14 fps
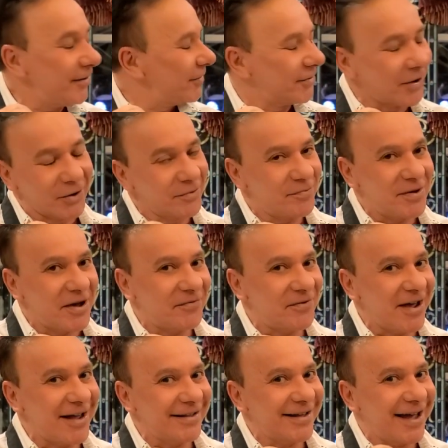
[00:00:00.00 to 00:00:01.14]
Don't be
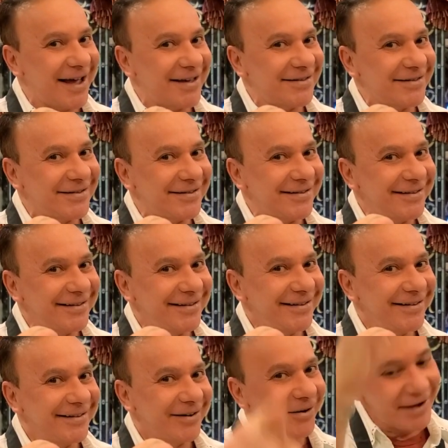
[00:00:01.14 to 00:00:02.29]
afraid, guys.
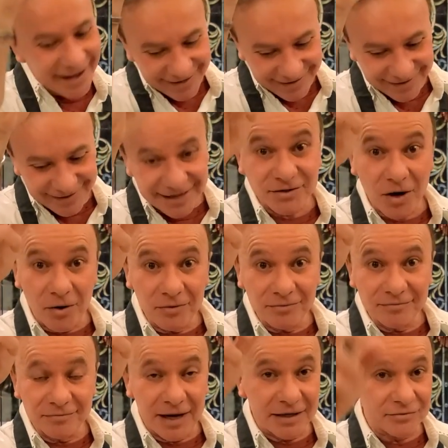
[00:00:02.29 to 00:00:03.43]
All right, let's go.
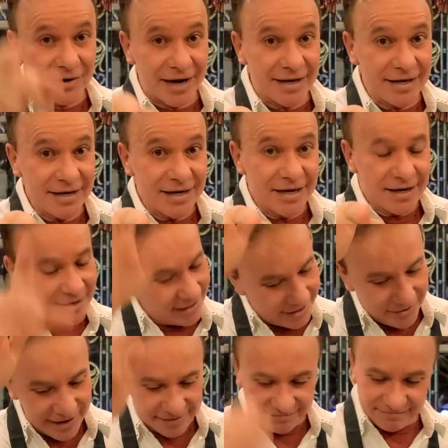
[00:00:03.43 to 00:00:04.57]
Guys, ready? All
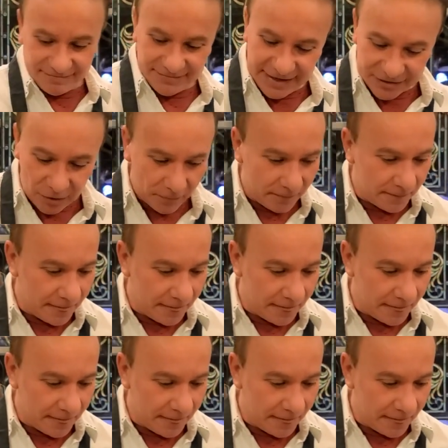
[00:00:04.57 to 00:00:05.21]
right, let's go.